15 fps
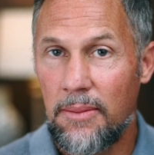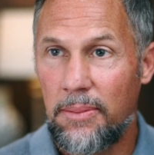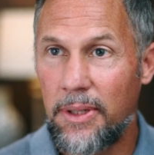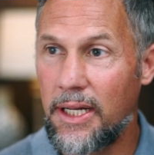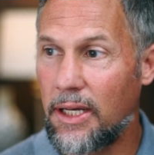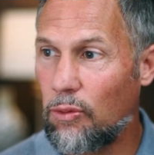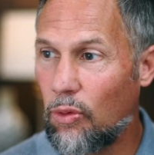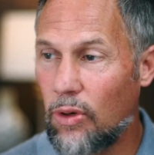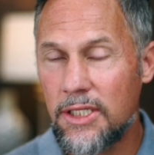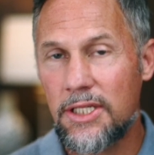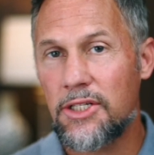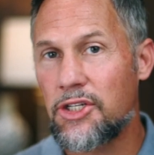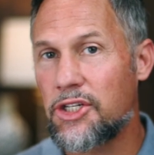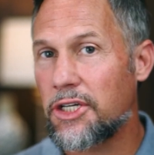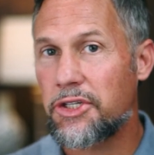But it
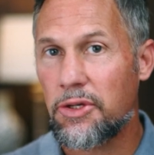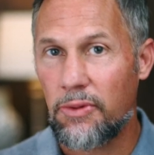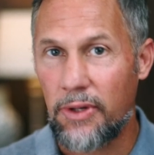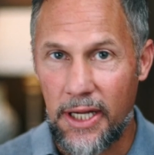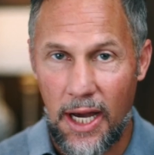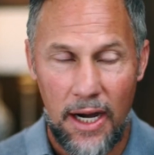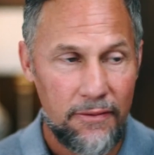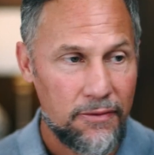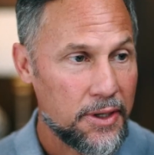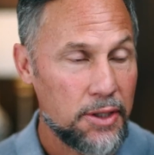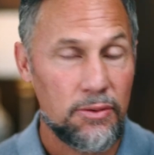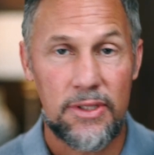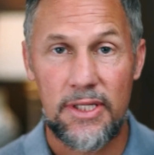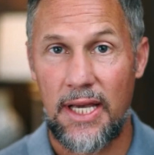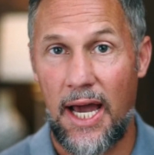wasn't just a recovery.
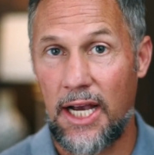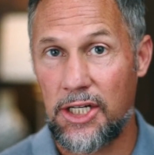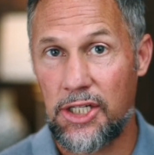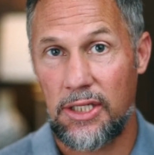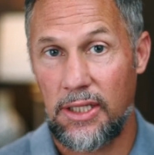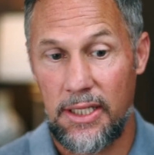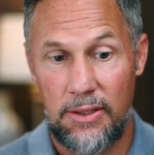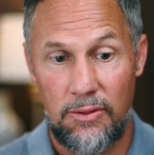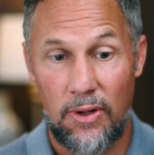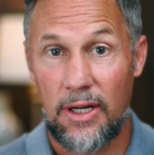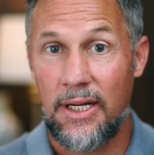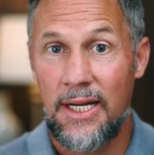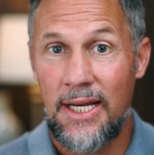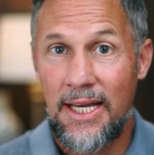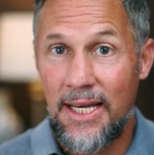It was actually
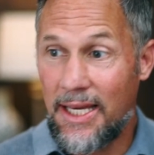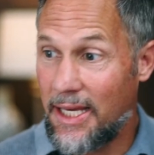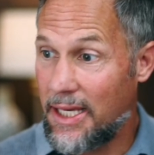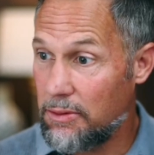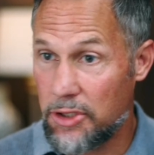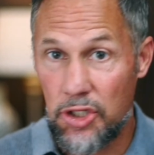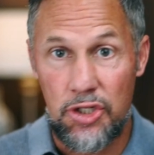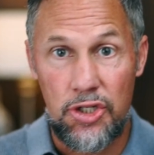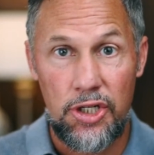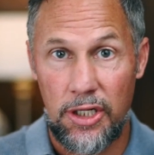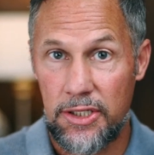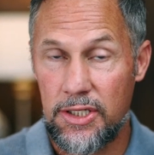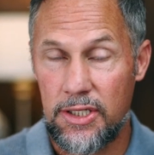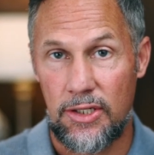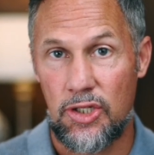where he was
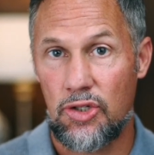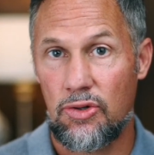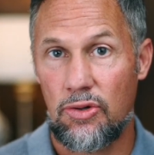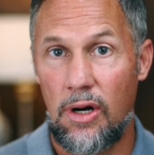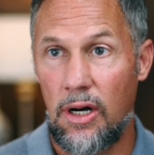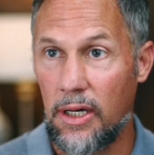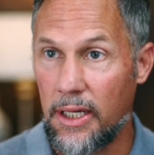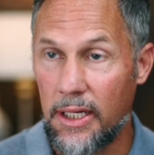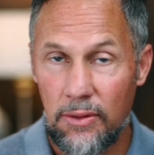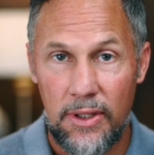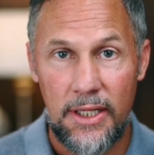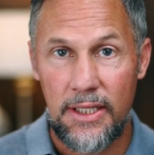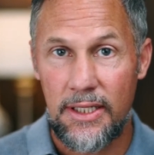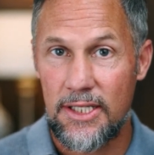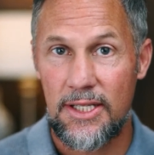just as strong.
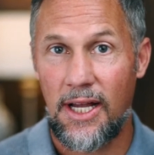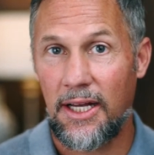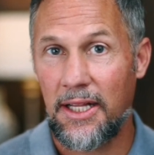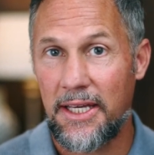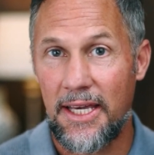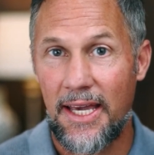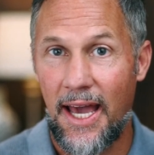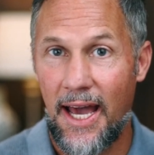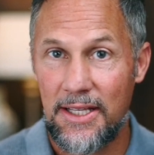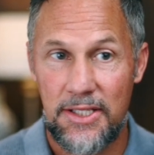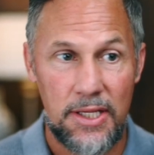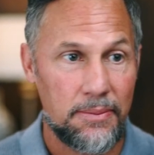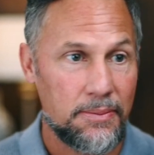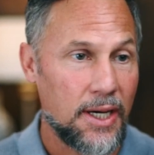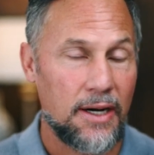It's not like he had
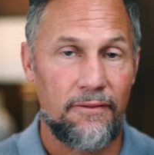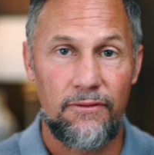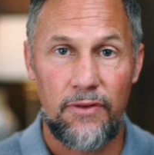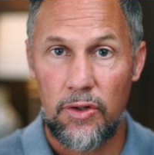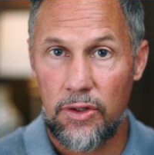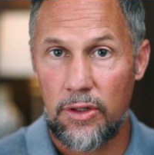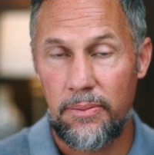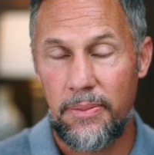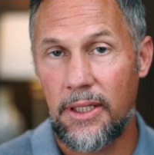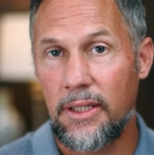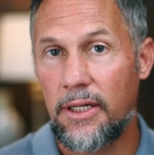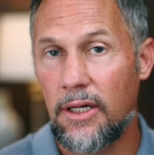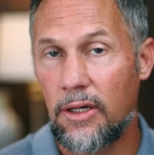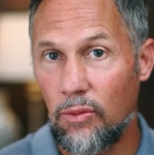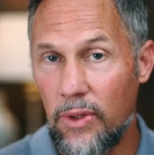some kind of
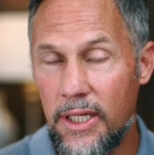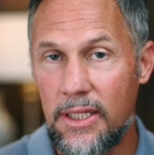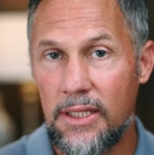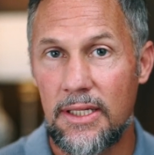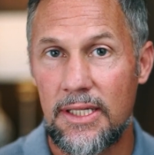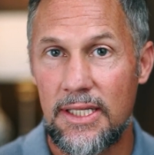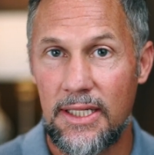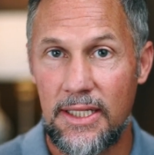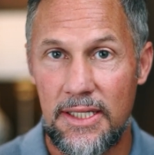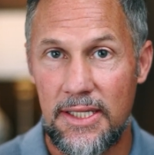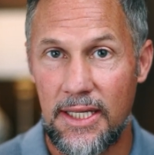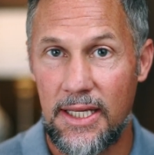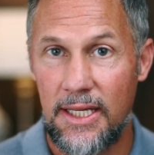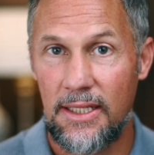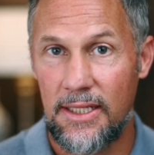vulnerability or weakness in
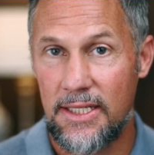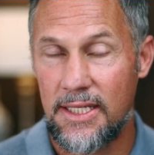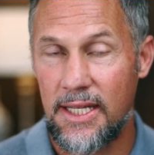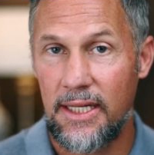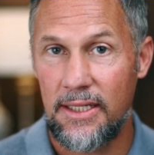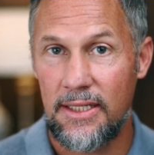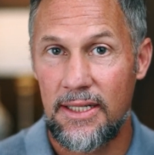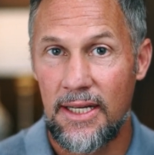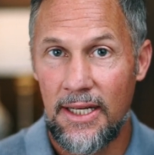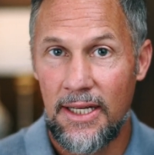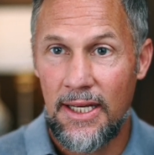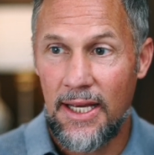his Achilles tendon.